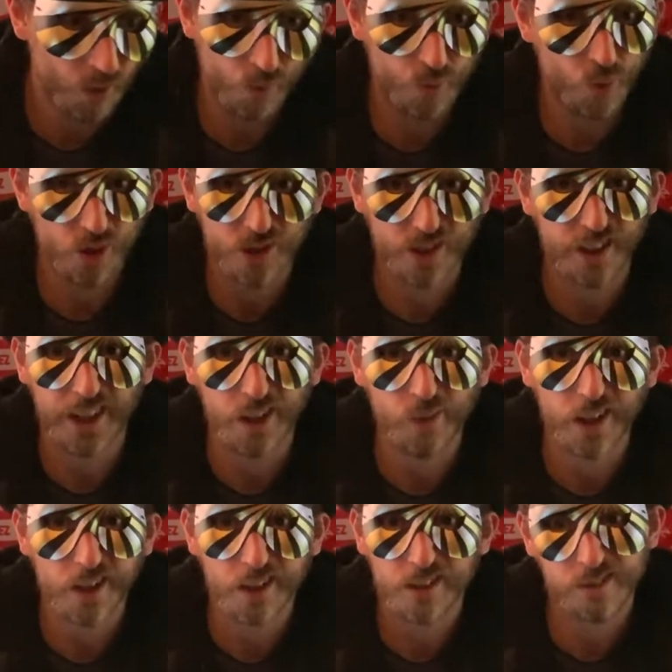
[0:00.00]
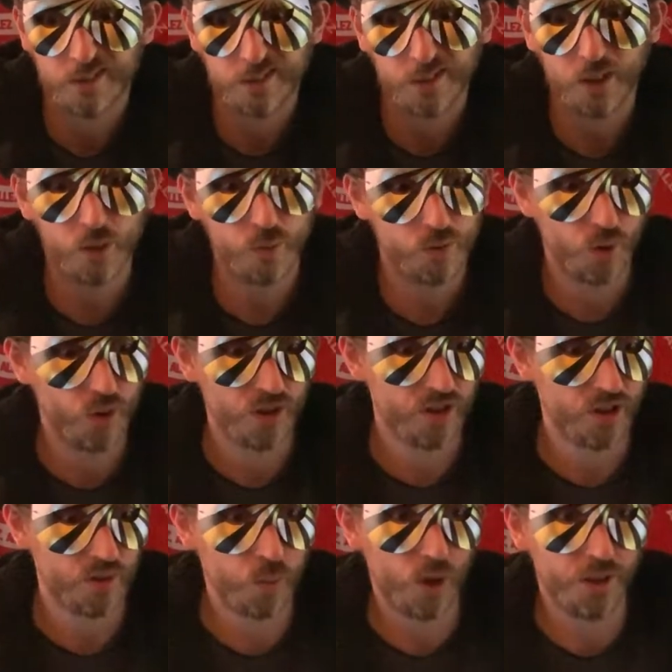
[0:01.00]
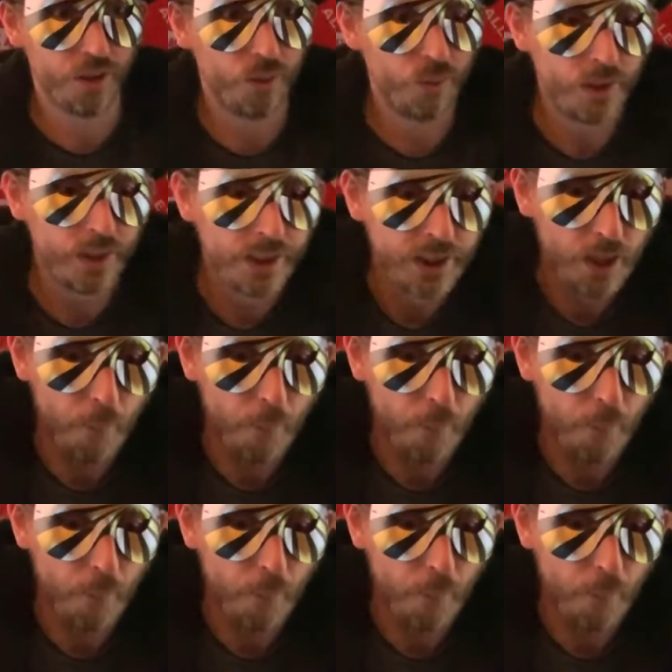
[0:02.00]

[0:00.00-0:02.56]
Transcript: I always watch it anyway because I've got no choice. It's just what I do.